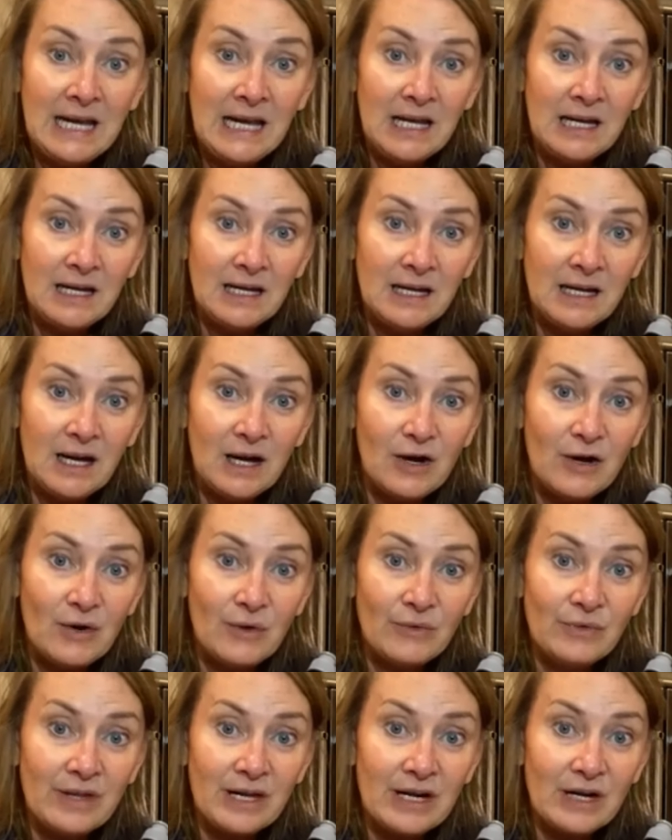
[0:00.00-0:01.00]
on
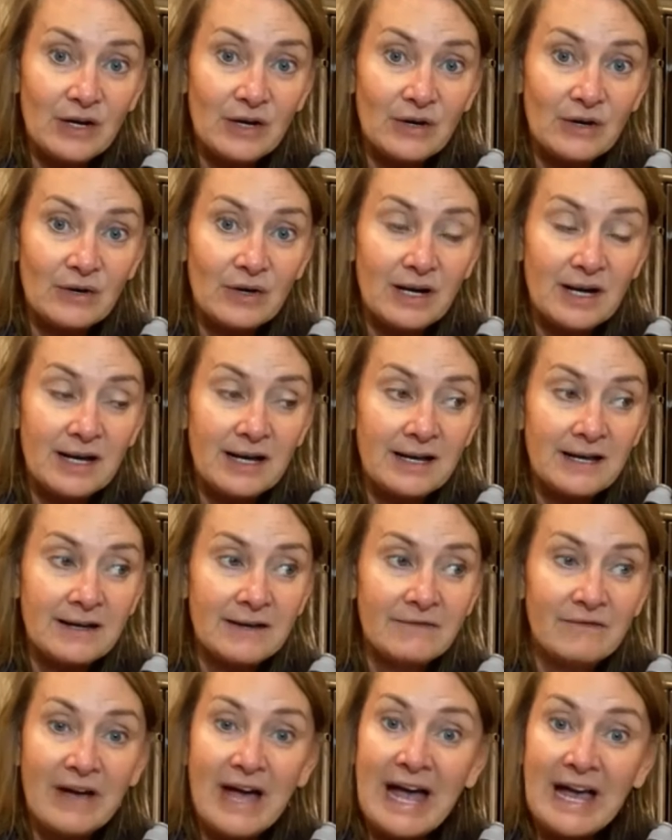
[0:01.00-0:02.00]
their uh,
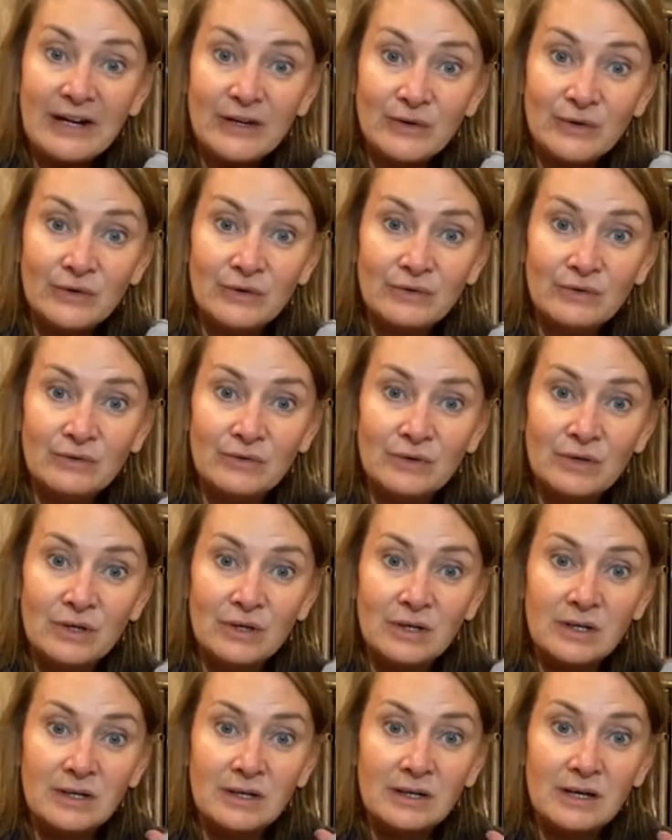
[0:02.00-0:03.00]
vinyl
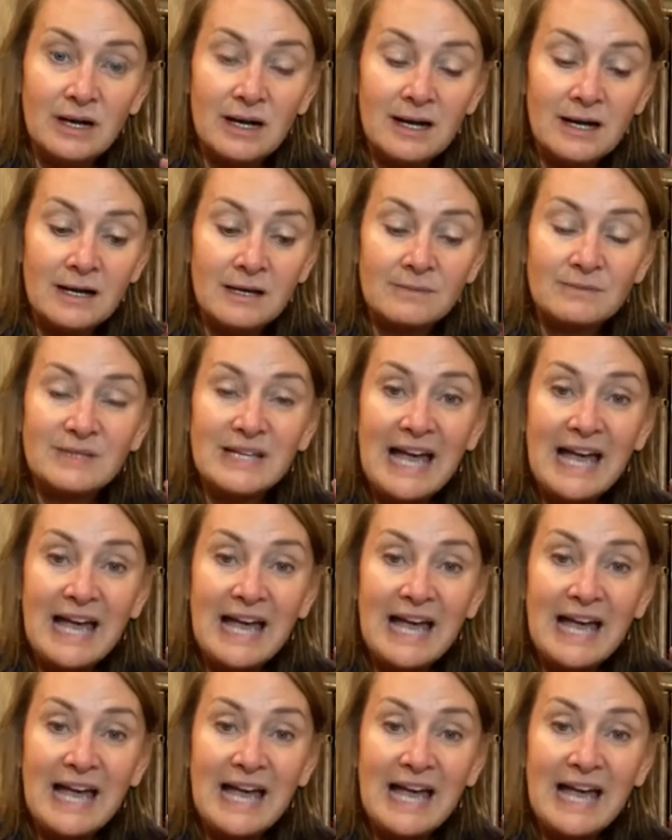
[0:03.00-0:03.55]
uh, tile.